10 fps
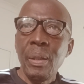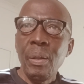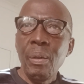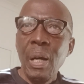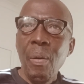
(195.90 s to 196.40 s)

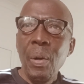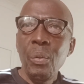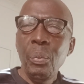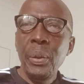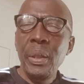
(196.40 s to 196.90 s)
Or I want
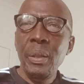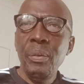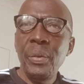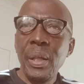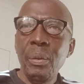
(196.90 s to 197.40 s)
to
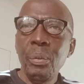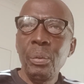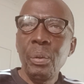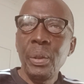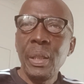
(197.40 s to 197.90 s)
believe that he
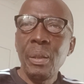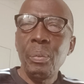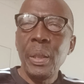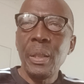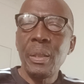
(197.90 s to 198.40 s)
would not just
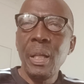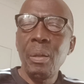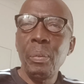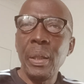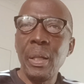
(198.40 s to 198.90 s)
make a
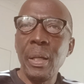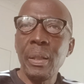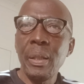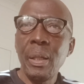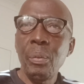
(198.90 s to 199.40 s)
statement
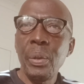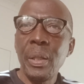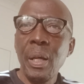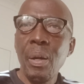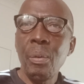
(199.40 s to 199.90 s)
like that
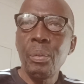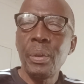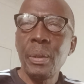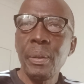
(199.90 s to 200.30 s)
without